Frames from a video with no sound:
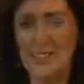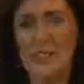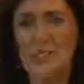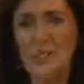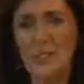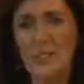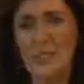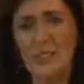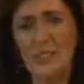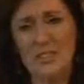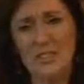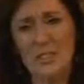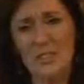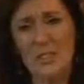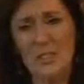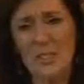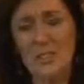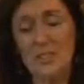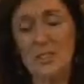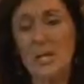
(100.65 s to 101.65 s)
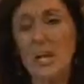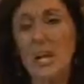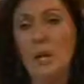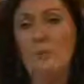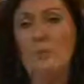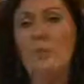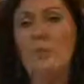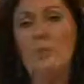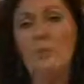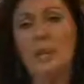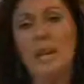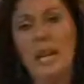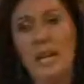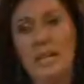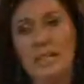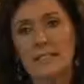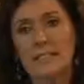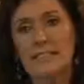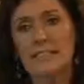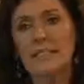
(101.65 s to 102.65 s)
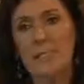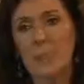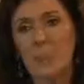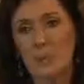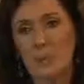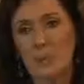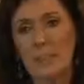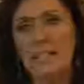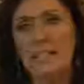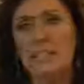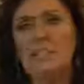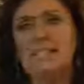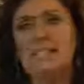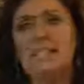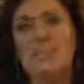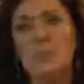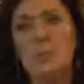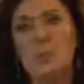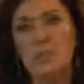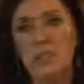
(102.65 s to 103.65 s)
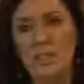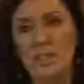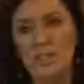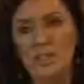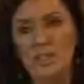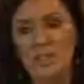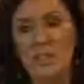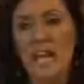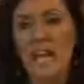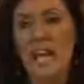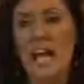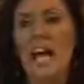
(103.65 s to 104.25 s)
but you can stop it getting worse,